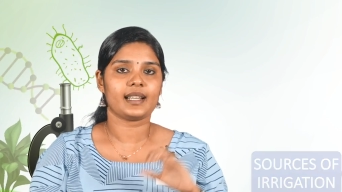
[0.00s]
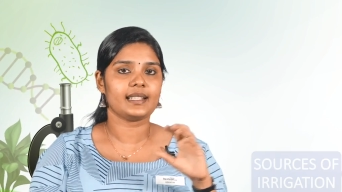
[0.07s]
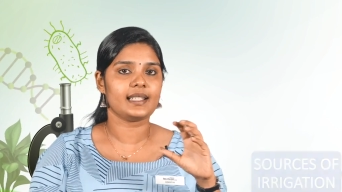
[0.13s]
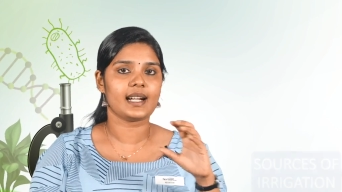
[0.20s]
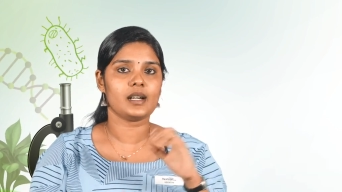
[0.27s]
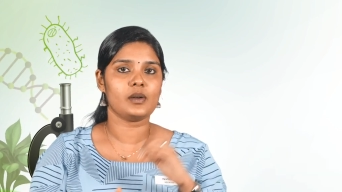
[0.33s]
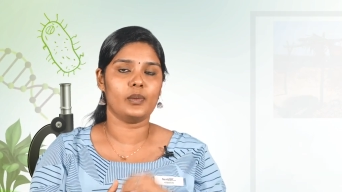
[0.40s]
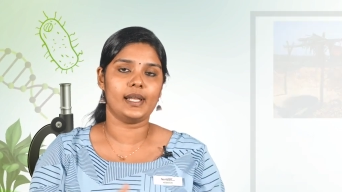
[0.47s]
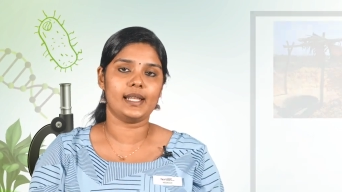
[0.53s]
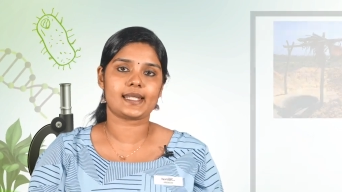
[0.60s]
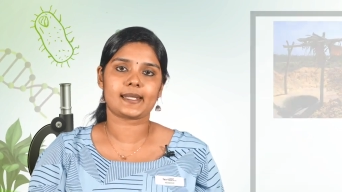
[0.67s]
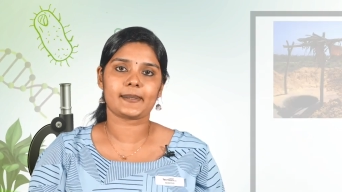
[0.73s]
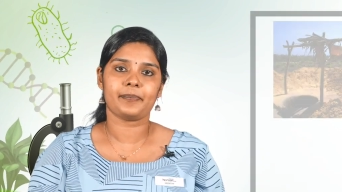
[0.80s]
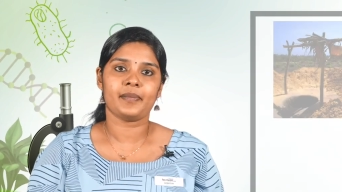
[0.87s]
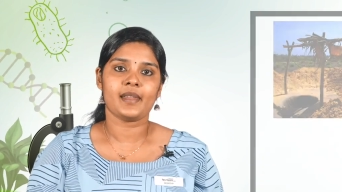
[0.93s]
Dug
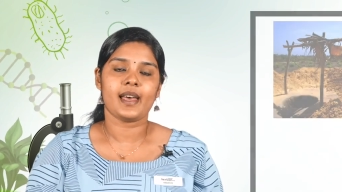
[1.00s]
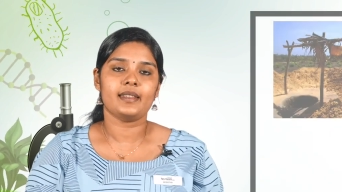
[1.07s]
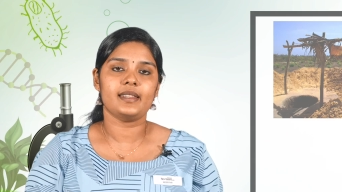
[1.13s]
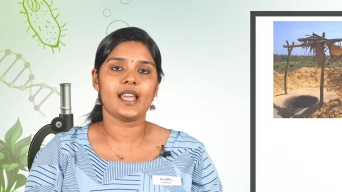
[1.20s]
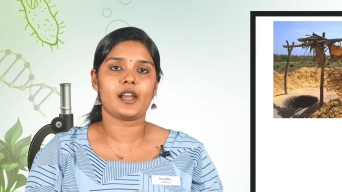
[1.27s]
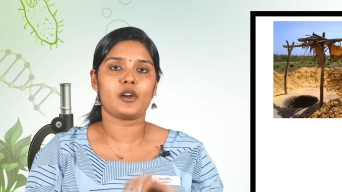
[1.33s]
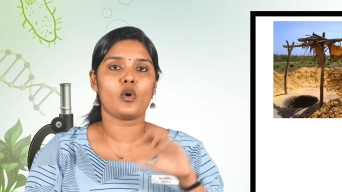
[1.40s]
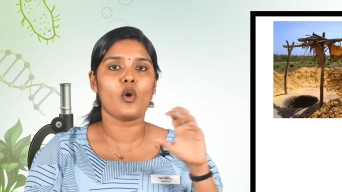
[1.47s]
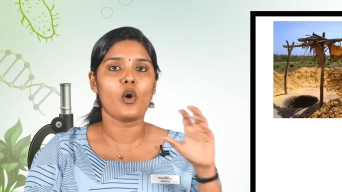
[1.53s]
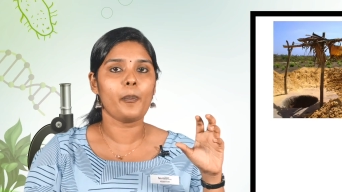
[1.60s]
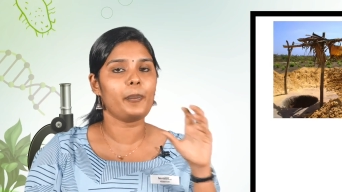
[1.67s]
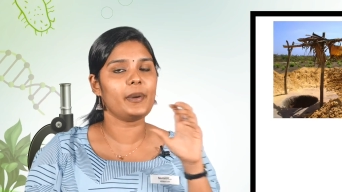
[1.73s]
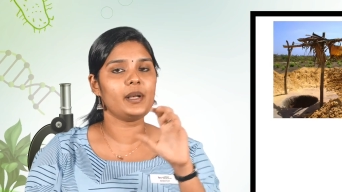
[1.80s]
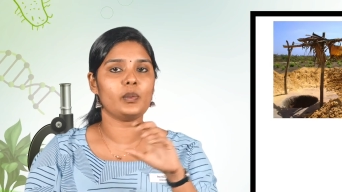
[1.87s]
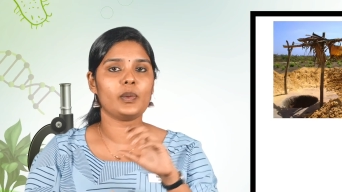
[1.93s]
wells. They are
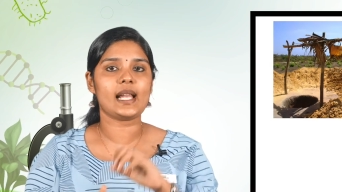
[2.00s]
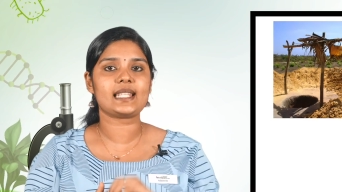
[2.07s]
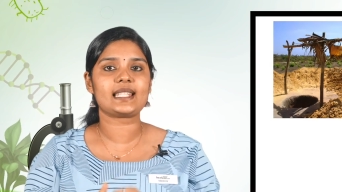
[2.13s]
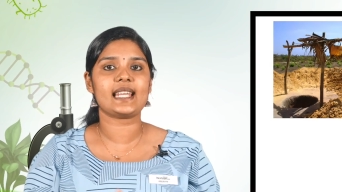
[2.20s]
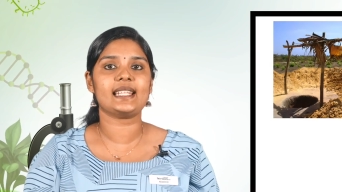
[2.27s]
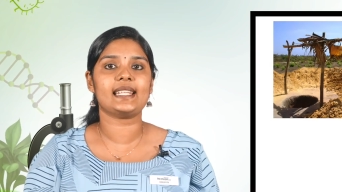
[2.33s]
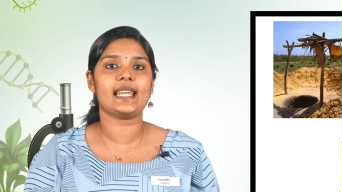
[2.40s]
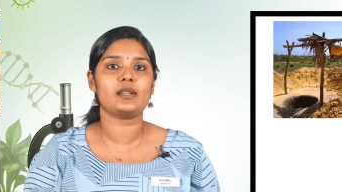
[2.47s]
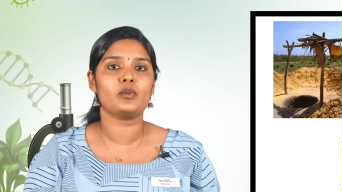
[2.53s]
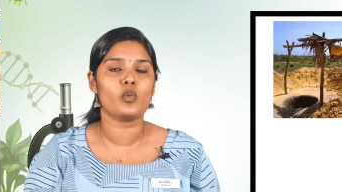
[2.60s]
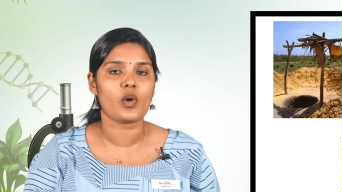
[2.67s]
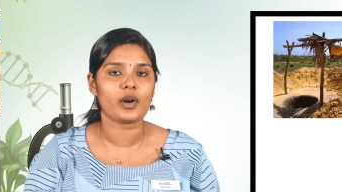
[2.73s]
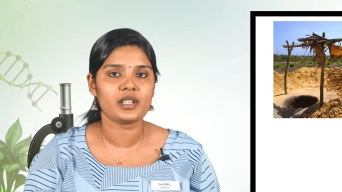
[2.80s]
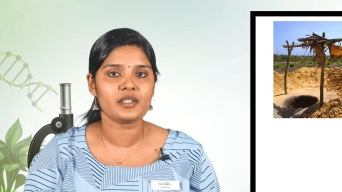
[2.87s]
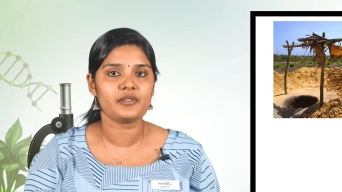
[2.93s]
open wells and get
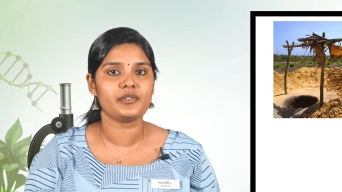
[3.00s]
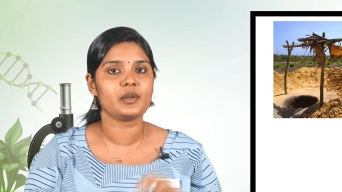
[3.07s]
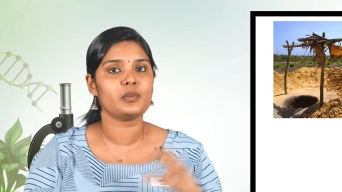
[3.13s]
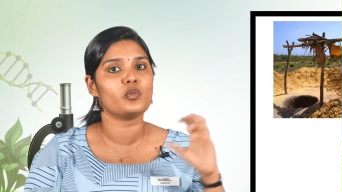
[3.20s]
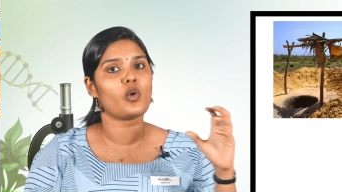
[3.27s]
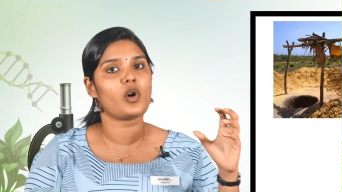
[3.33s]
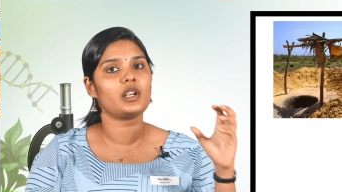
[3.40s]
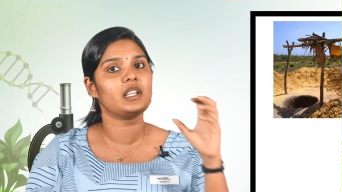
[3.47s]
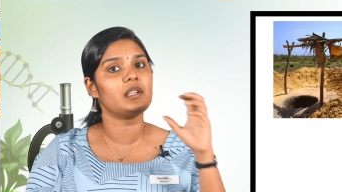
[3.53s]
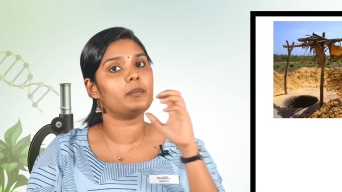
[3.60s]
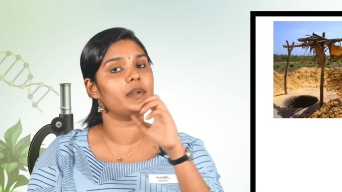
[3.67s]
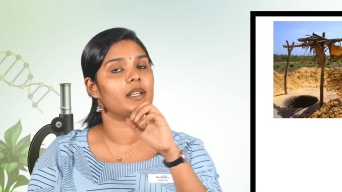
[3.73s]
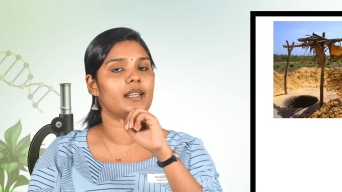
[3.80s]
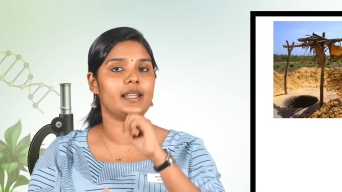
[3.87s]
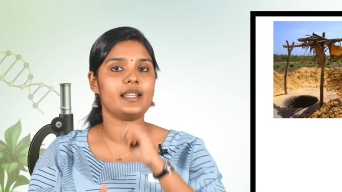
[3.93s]
water from
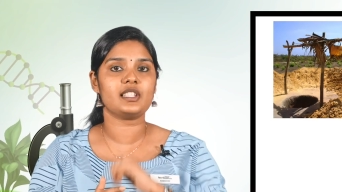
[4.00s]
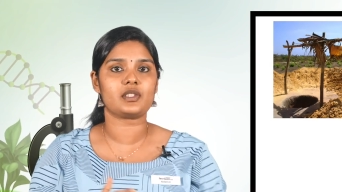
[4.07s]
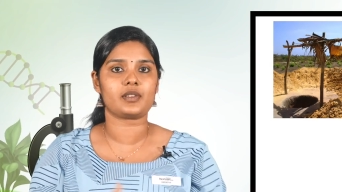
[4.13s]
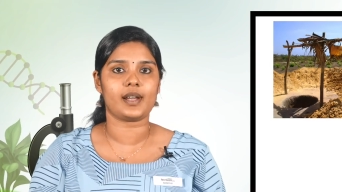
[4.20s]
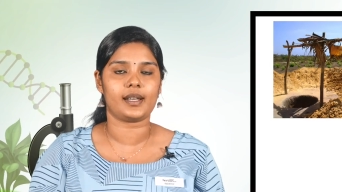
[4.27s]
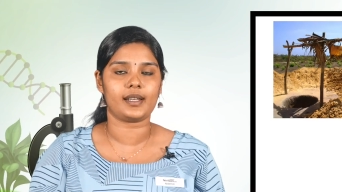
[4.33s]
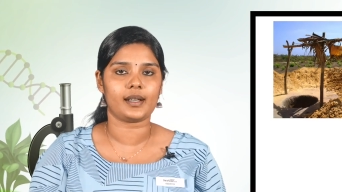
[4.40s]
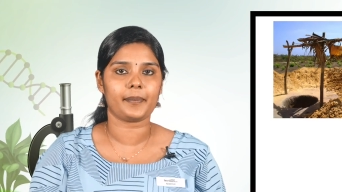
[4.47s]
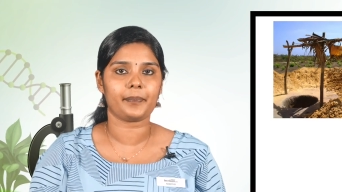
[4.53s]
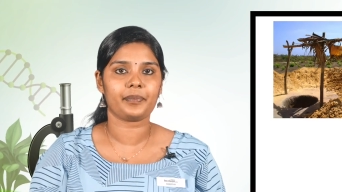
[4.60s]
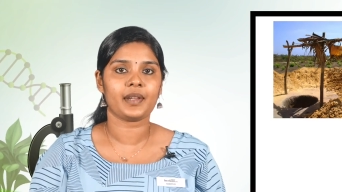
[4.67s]
water-bearing strata.